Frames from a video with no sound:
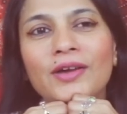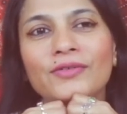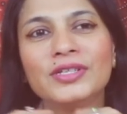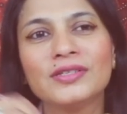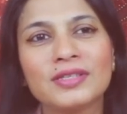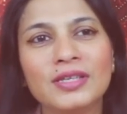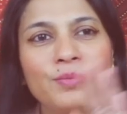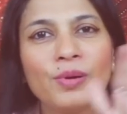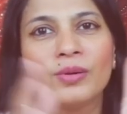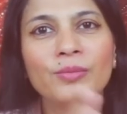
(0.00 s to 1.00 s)
We just
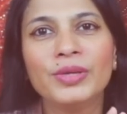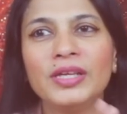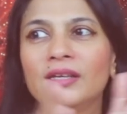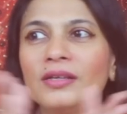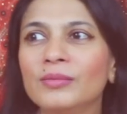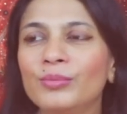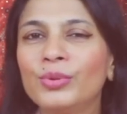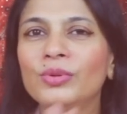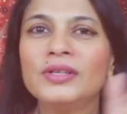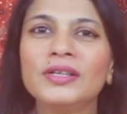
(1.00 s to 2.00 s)
keep on being
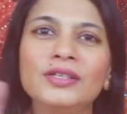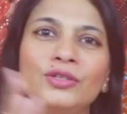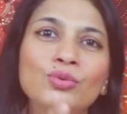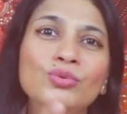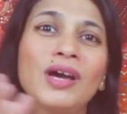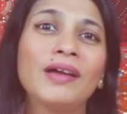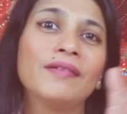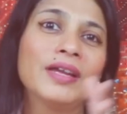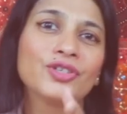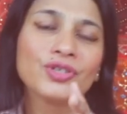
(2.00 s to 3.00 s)
pulled in two
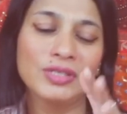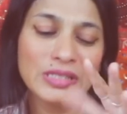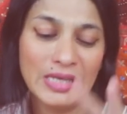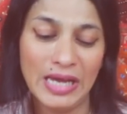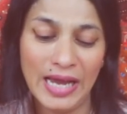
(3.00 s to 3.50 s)
directions.